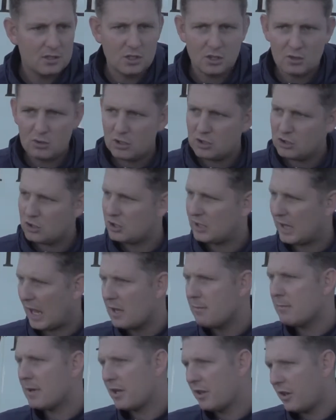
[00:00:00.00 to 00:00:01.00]
Do you know, it's just
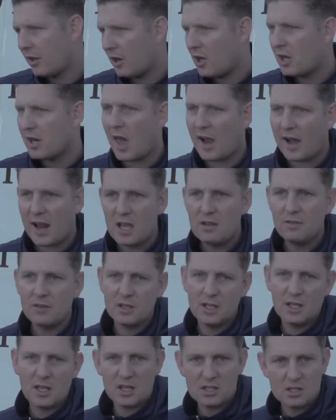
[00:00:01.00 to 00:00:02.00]
timing of the run,
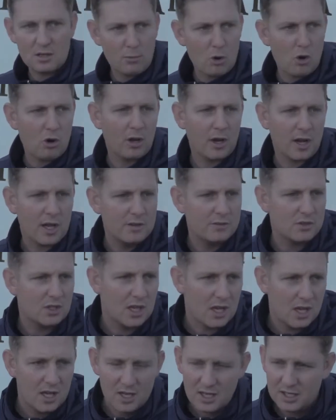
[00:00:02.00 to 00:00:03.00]
arriving there as the ball arrives
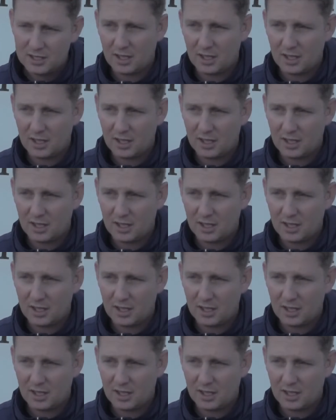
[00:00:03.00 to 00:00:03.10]
there.